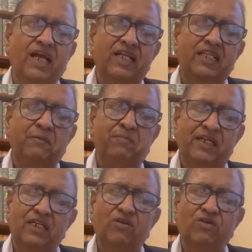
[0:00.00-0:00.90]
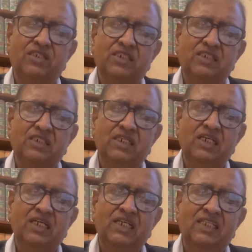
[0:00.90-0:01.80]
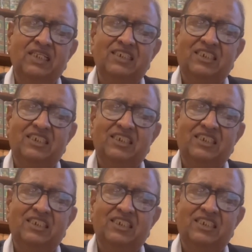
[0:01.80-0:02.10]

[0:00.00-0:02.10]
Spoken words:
the particulars, the